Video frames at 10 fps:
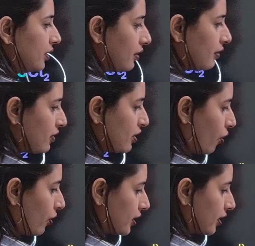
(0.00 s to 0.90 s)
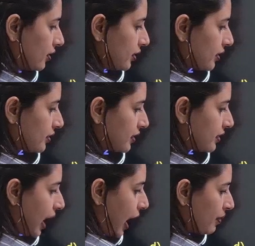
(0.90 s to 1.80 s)
We go here, there is this
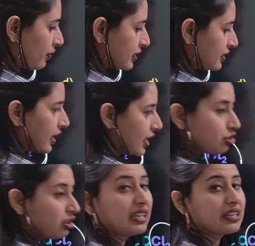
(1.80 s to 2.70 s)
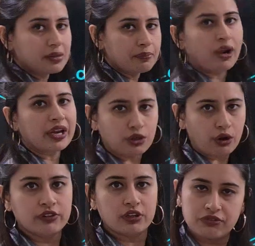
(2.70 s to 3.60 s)
carbon with CH3. There is a point of
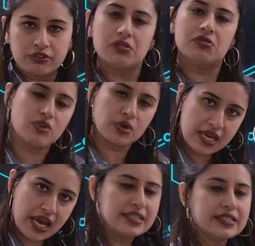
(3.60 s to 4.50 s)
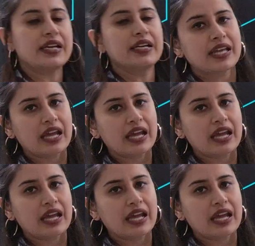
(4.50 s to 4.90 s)
difference. So yes, it can